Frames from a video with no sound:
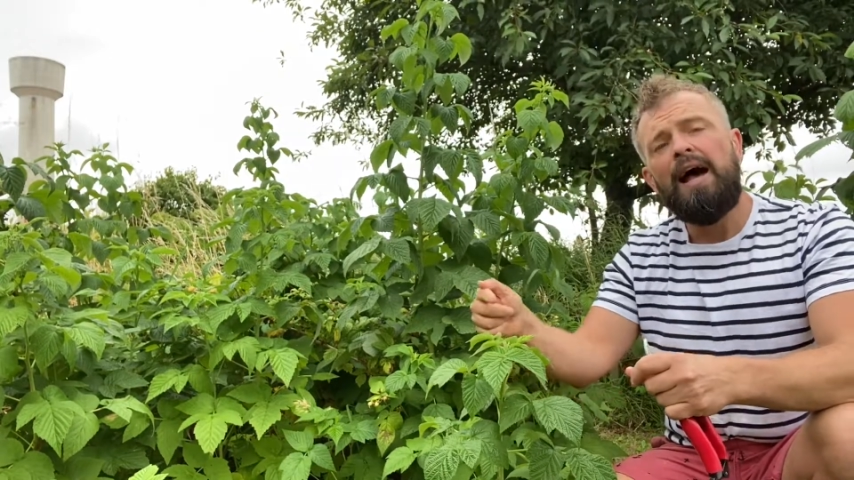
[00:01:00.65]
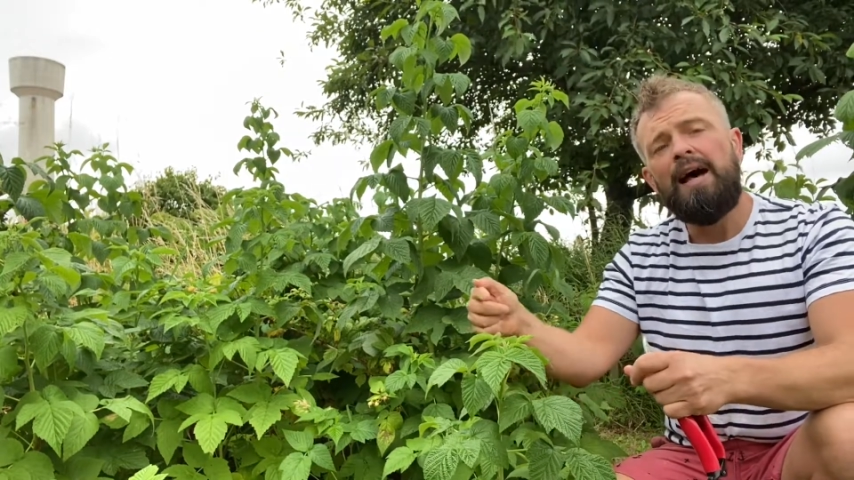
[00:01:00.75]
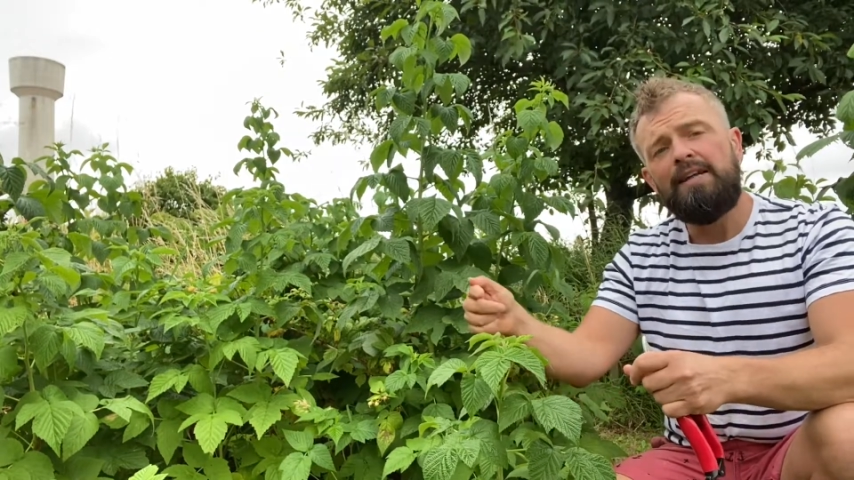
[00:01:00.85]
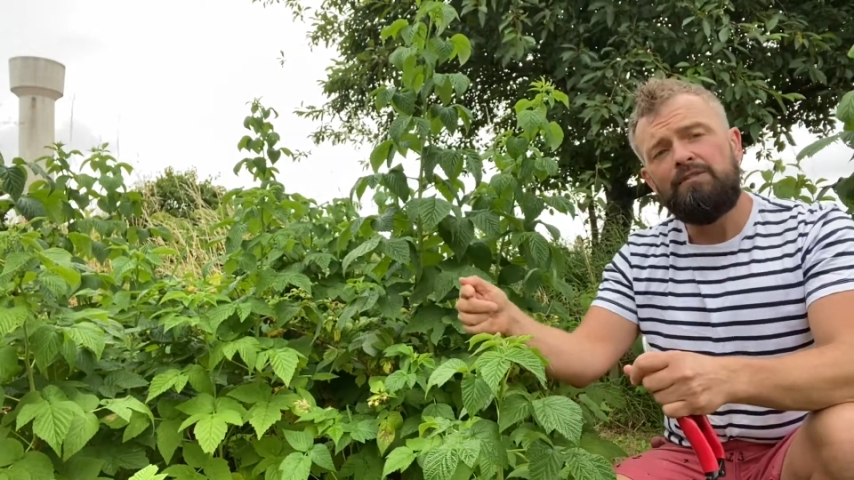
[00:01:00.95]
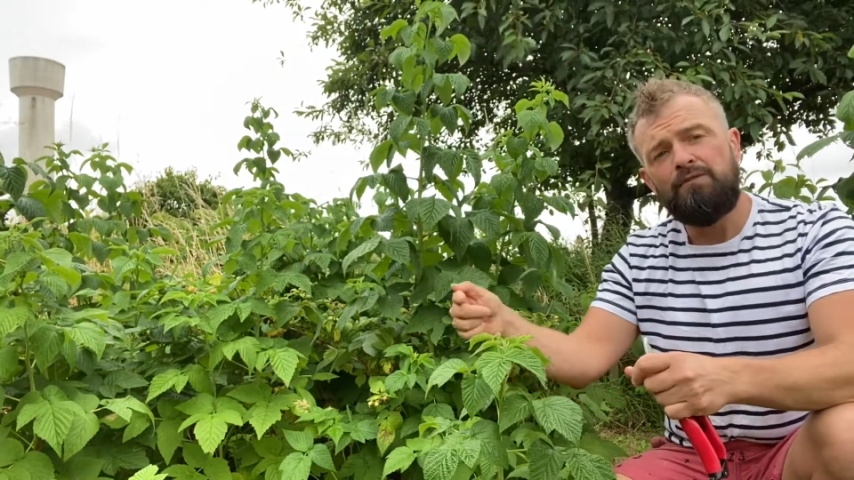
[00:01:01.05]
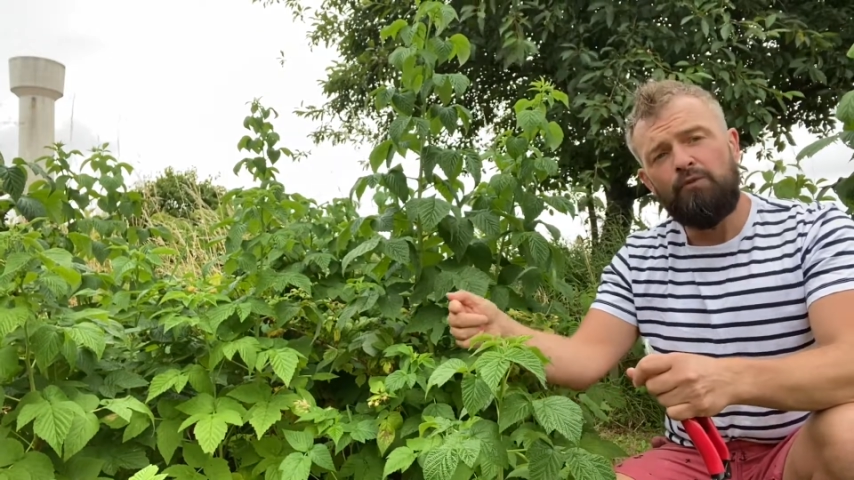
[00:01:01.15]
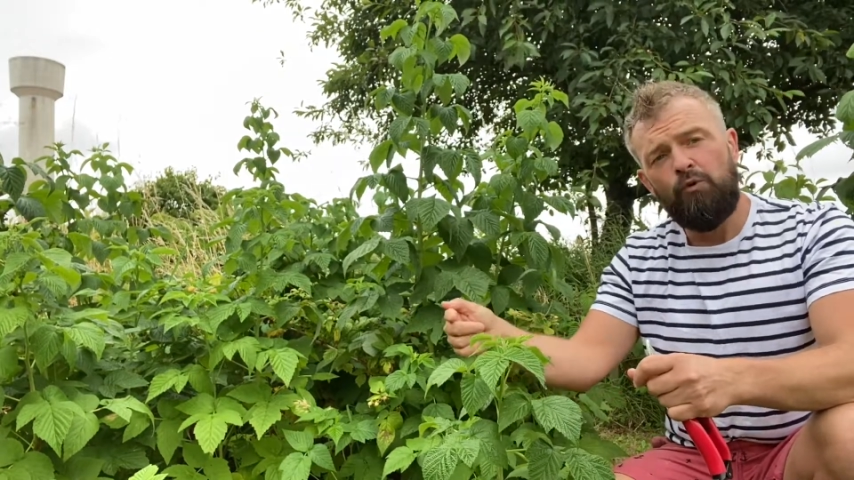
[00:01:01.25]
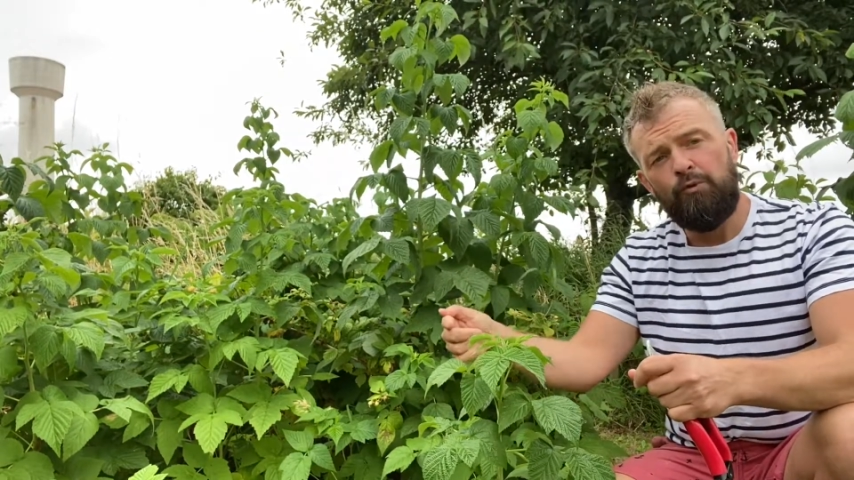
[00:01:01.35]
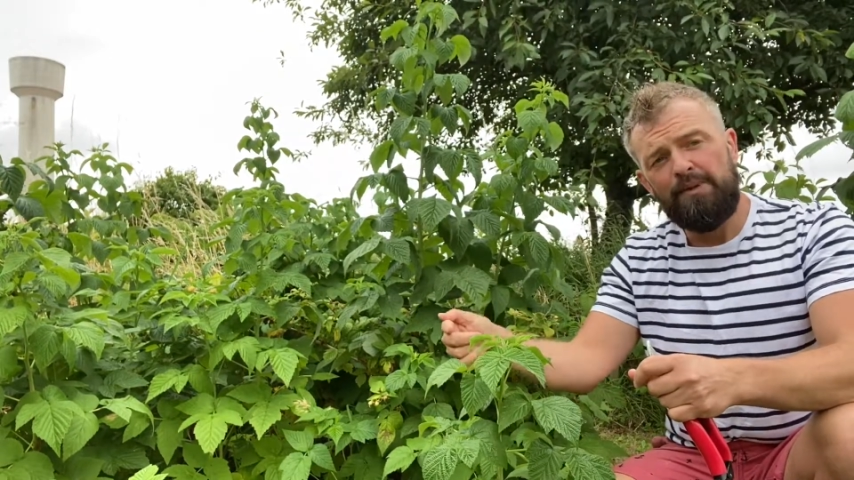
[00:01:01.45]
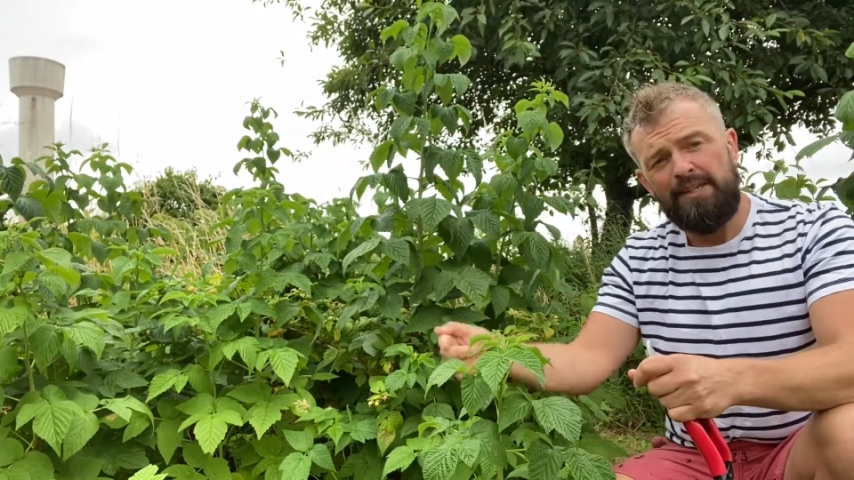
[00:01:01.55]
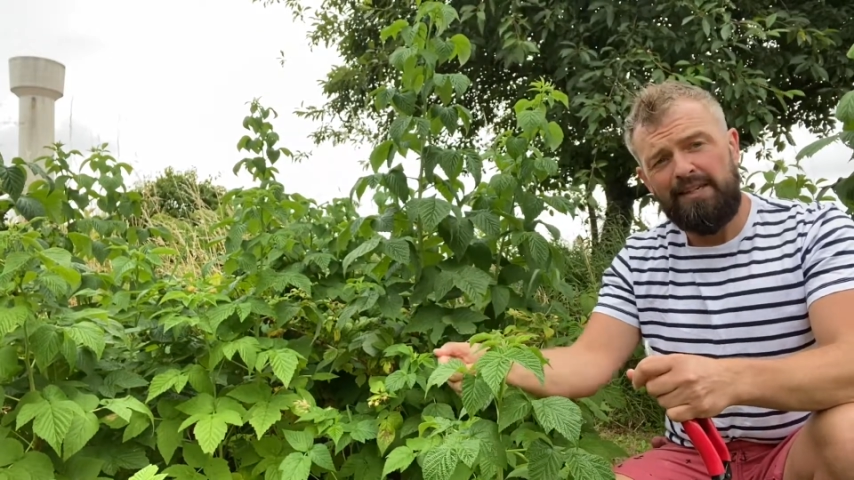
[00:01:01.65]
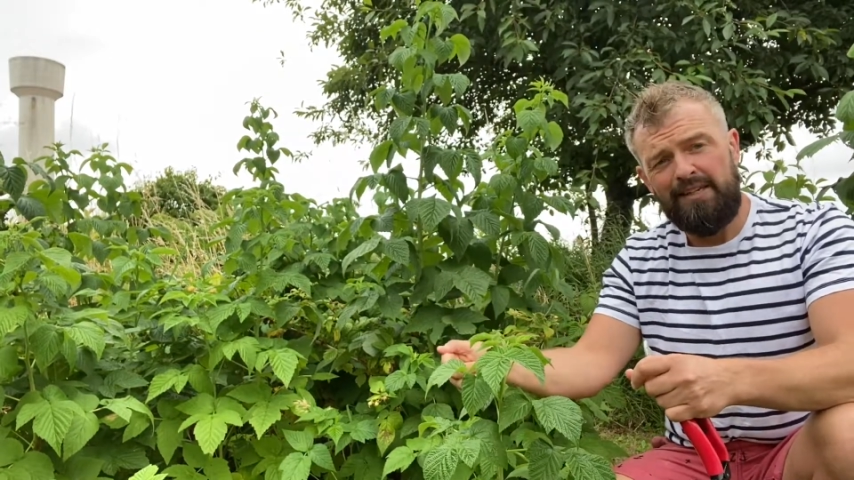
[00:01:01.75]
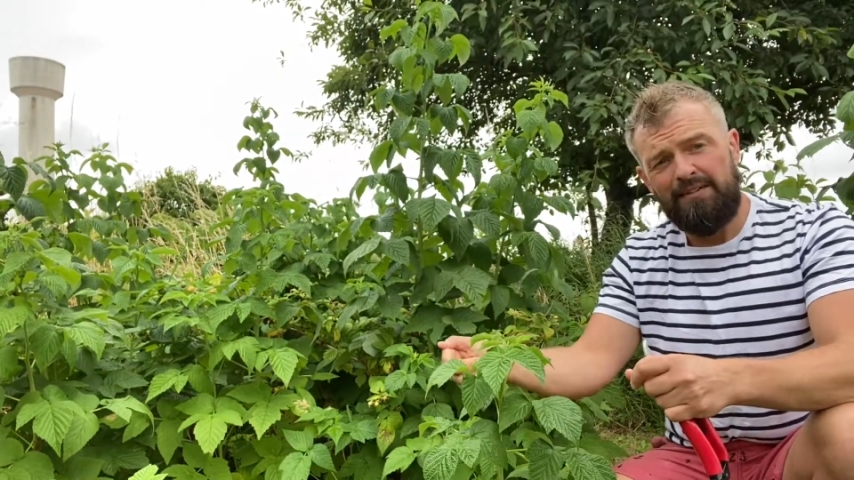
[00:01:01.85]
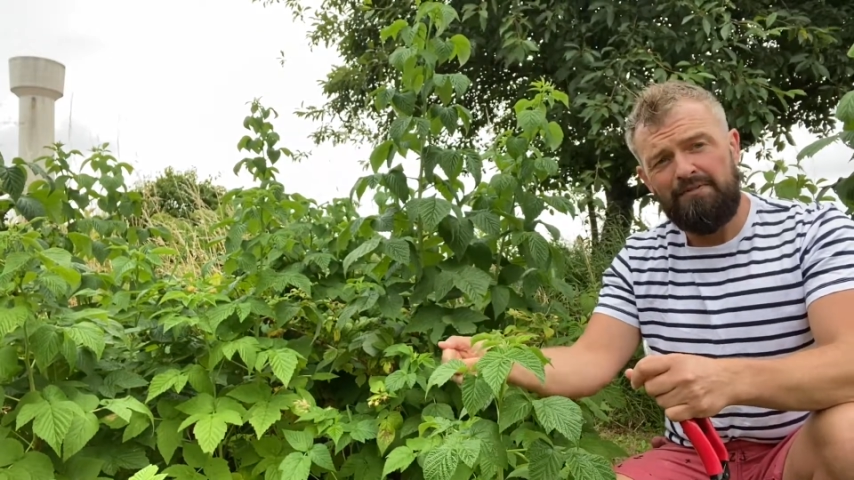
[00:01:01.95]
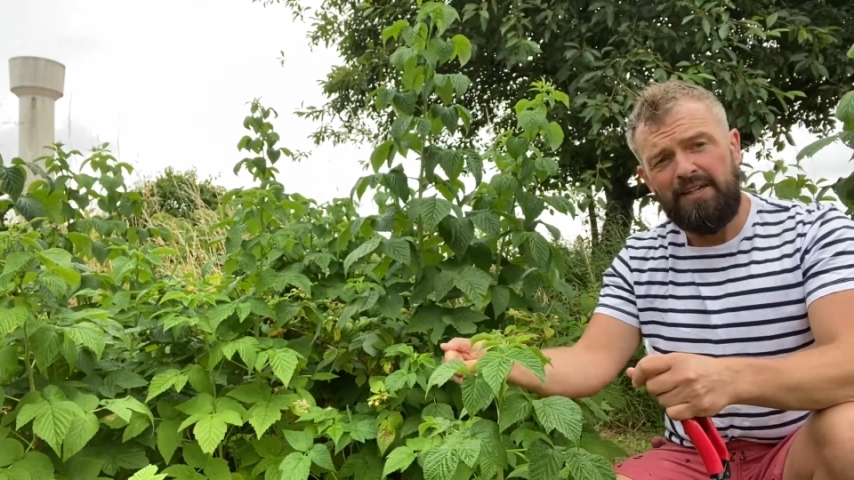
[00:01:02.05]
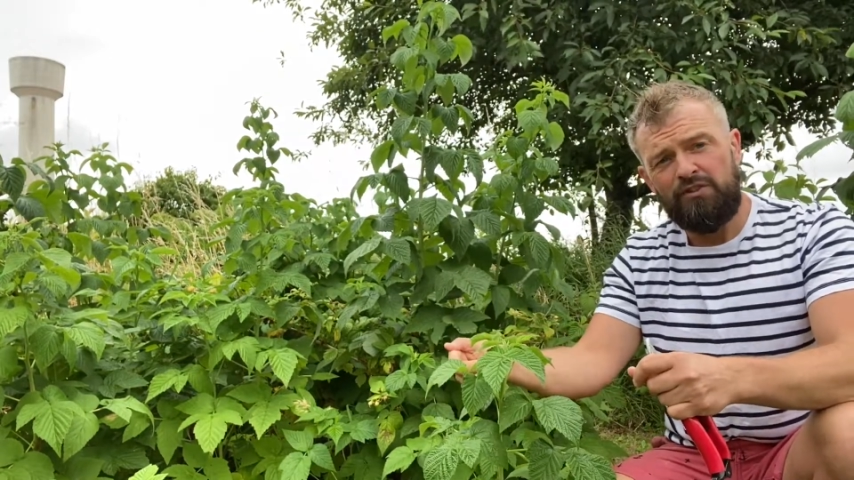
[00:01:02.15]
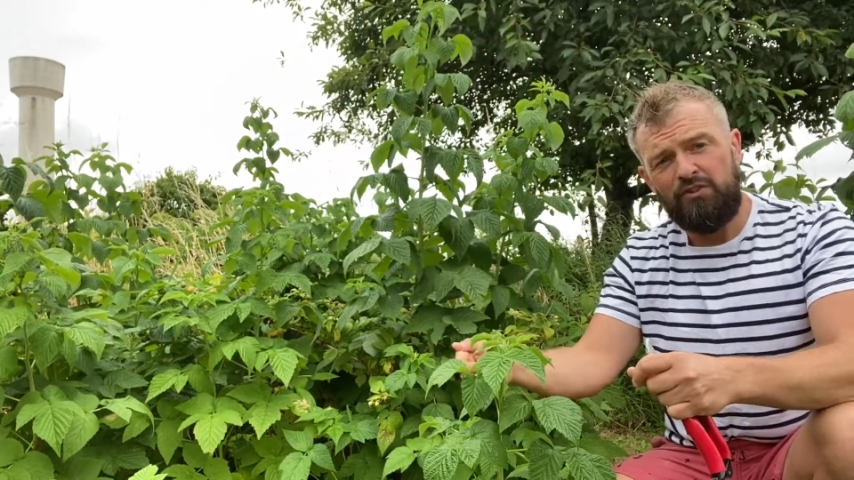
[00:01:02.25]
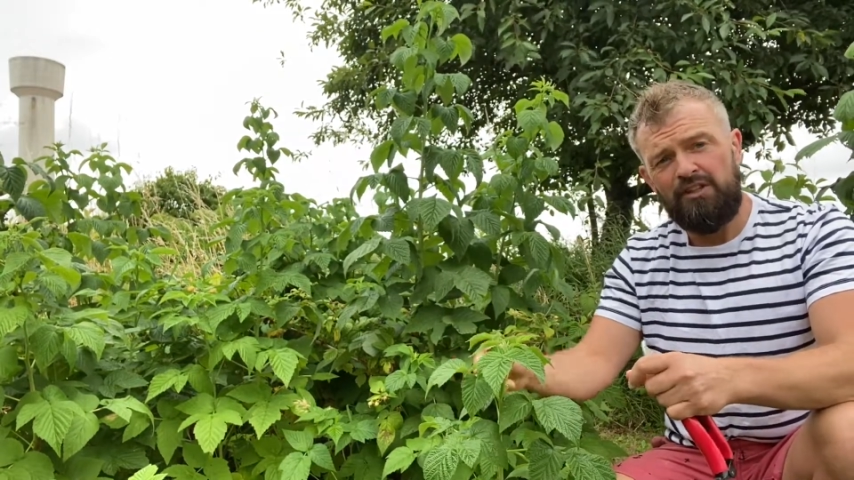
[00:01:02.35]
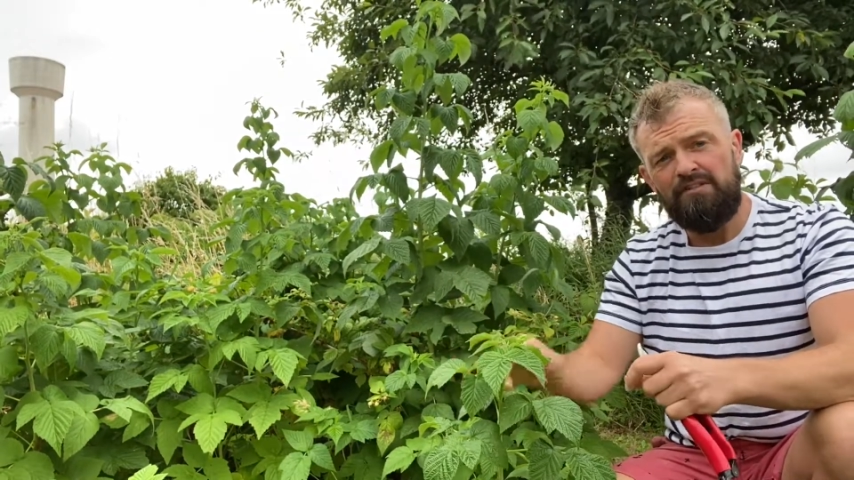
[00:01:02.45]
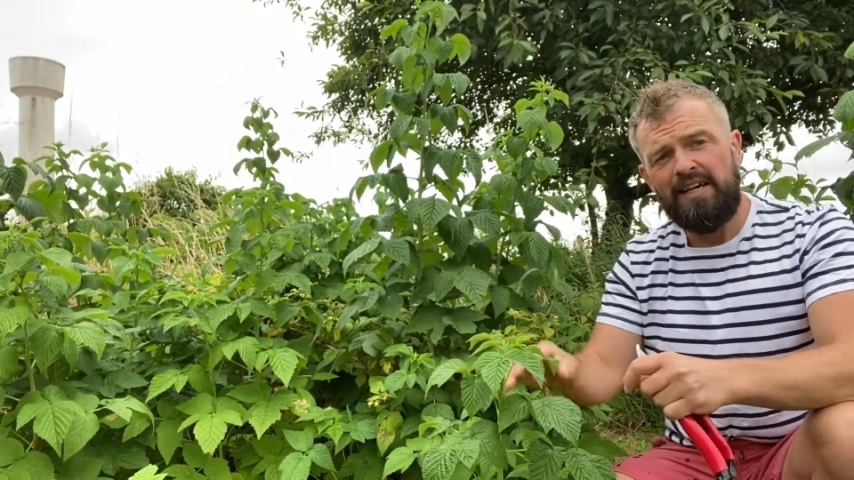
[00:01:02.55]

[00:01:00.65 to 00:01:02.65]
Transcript: and for the beginning of next year.